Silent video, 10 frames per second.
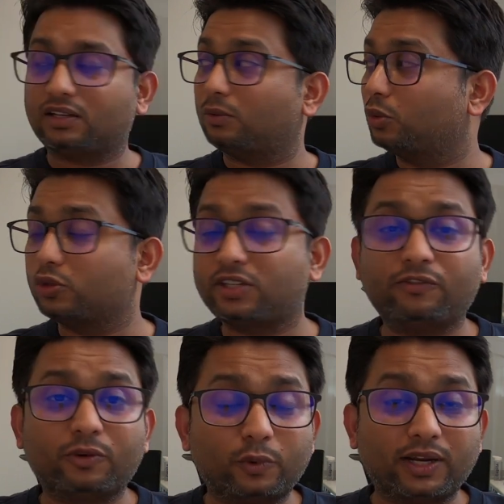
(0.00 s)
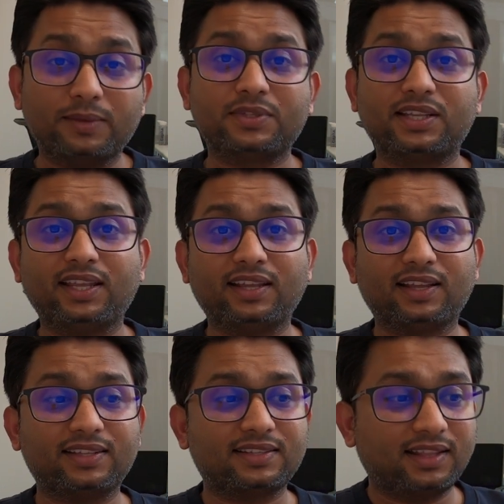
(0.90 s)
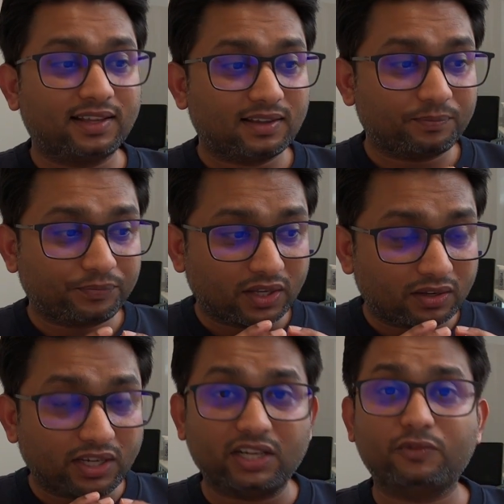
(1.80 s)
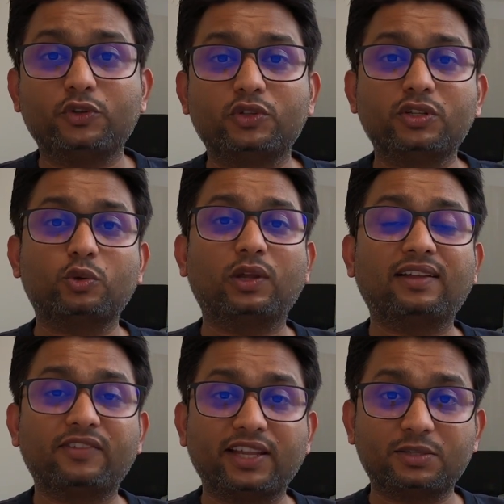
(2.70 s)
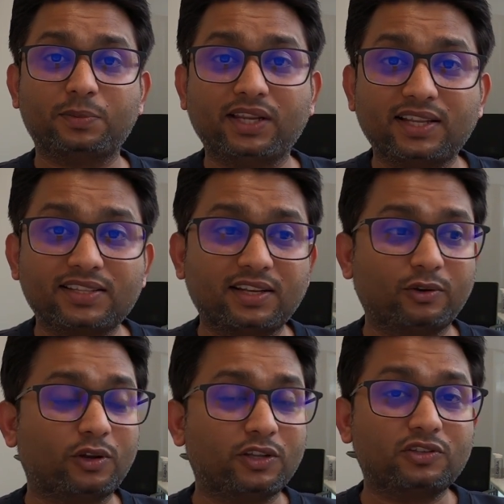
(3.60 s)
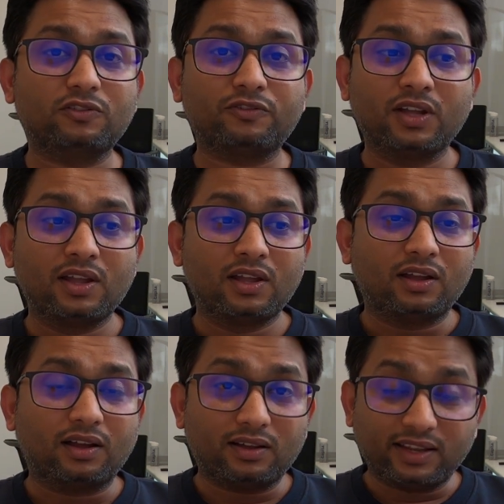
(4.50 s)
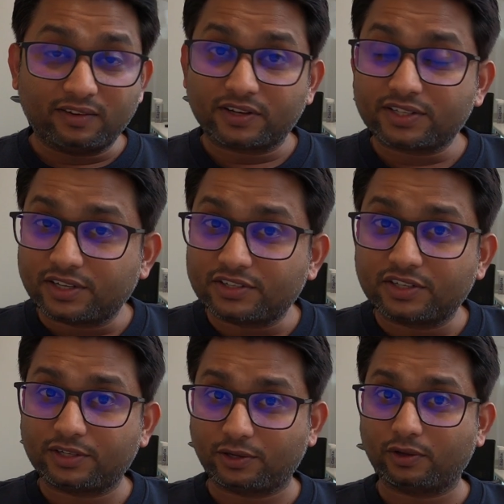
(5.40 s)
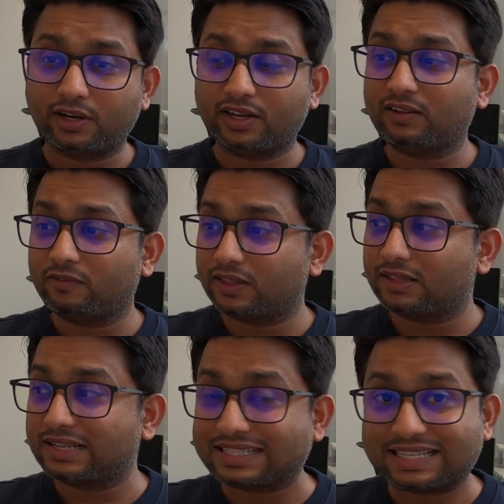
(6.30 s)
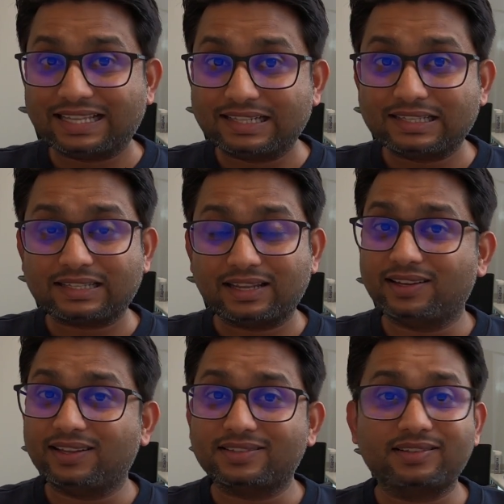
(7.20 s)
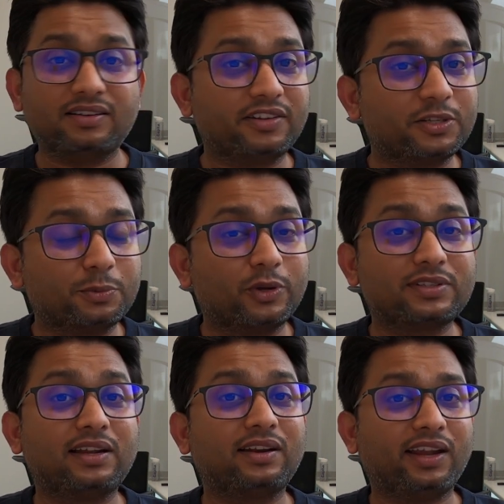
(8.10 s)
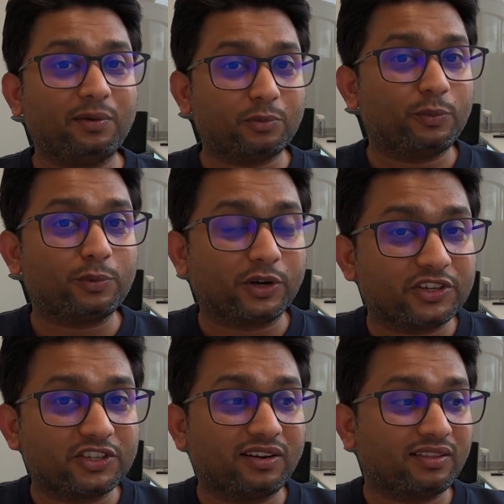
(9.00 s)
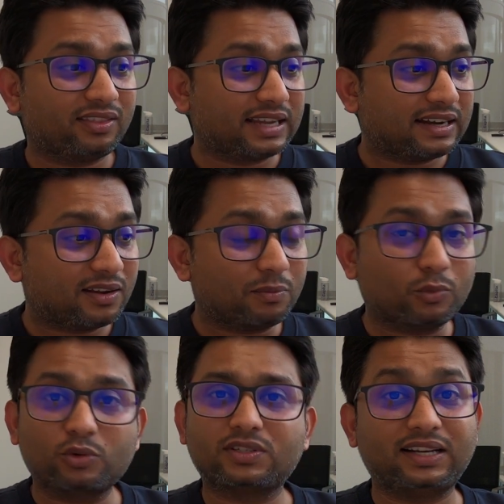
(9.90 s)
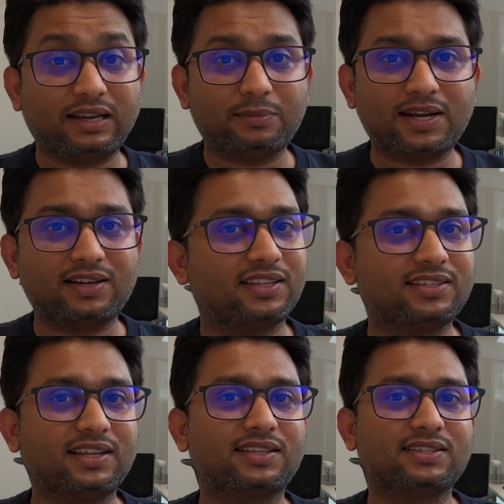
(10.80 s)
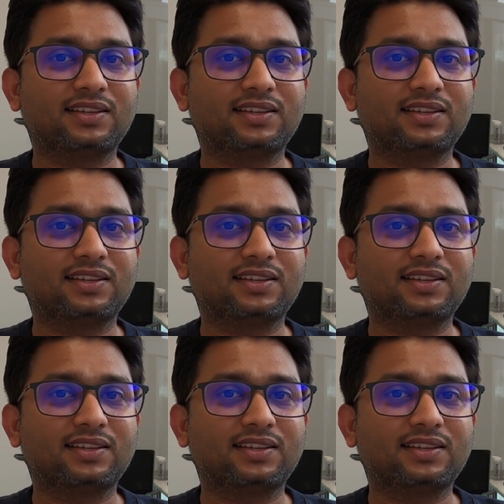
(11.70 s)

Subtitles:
Now, mostly from what I'm seeing, it's the individuals who have experience and knowledge of infrastructure security with skills in incident response and endpoint protection that are most in demand these days.